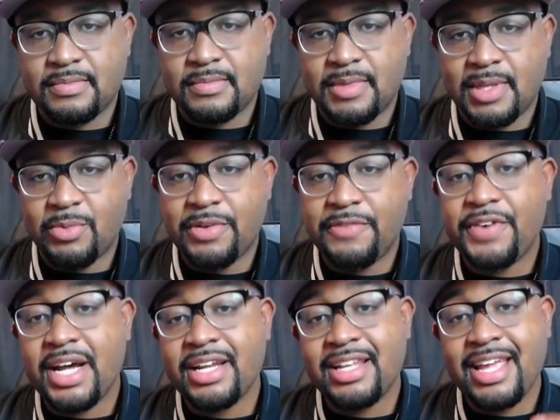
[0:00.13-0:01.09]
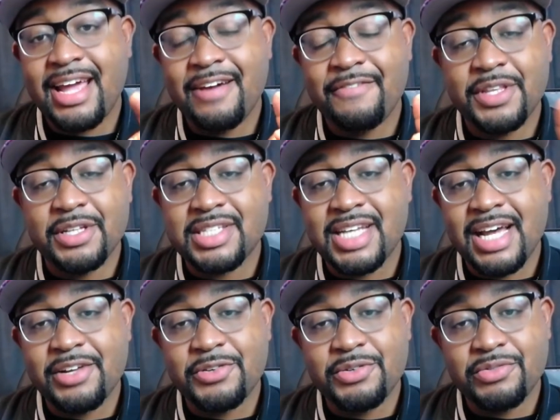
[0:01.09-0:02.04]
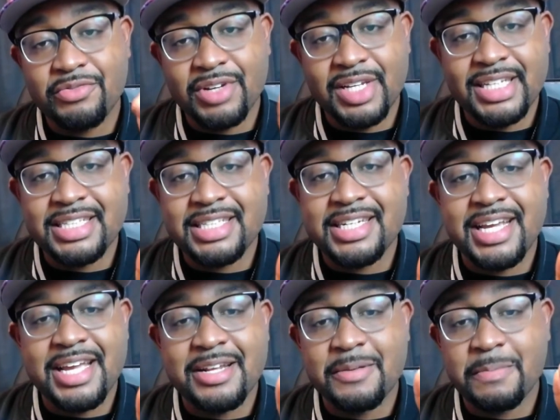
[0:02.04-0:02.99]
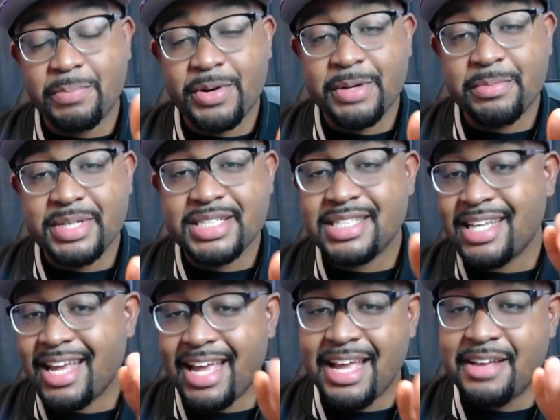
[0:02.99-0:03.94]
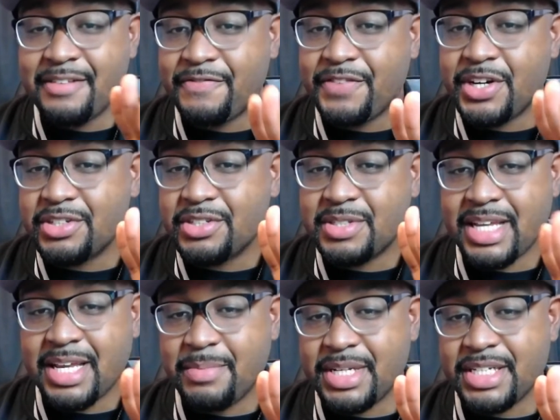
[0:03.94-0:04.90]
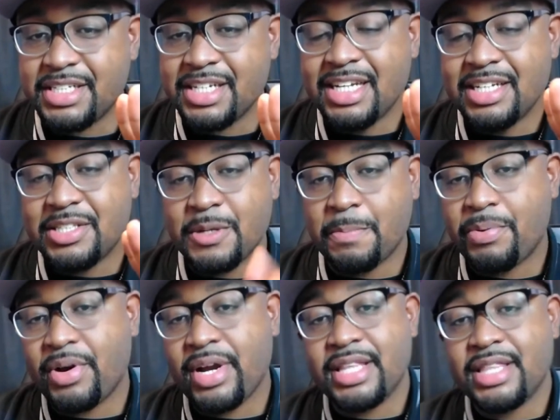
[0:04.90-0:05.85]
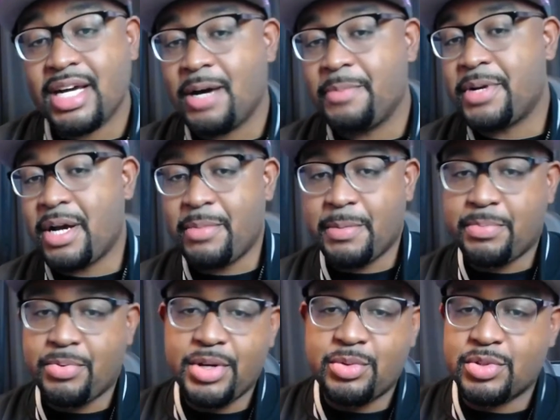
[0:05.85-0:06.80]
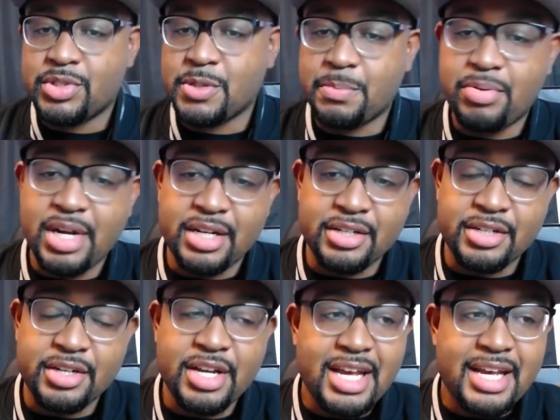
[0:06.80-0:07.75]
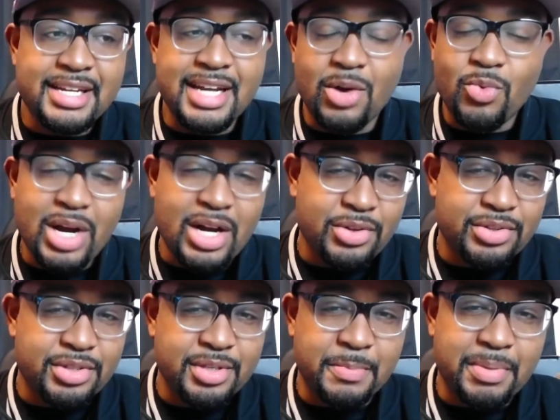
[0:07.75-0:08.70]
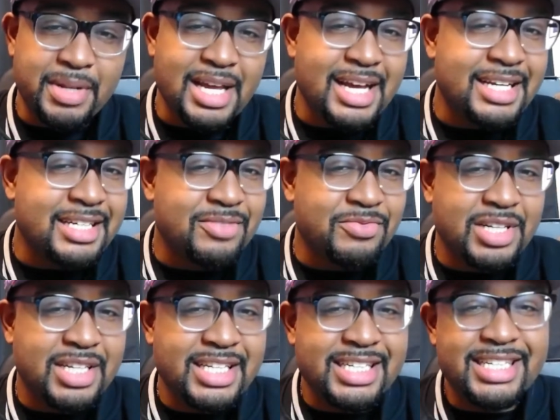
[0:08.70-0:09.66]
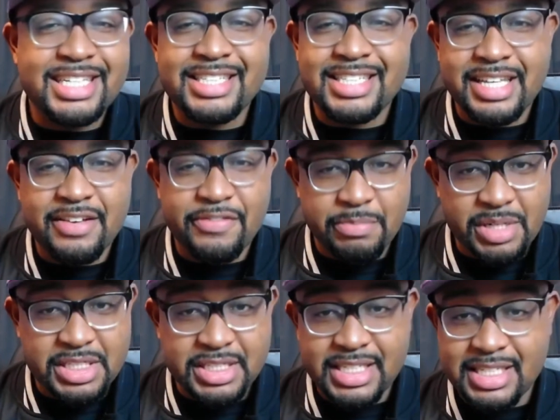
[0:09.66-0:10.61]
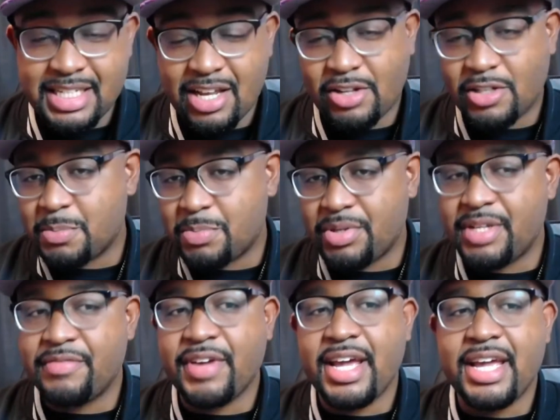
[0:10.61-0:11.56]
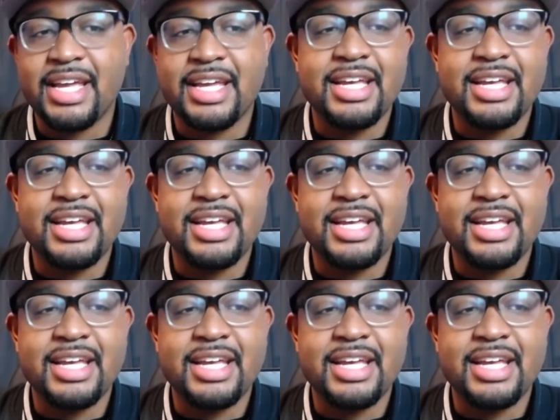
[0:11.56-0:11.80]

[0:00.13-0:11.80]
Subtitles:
We finally have the title, release date, premise, and first image to Prey, the upcoming prequel to Predator. Now, while the plot really doesn't give much detail, it's pretty vague,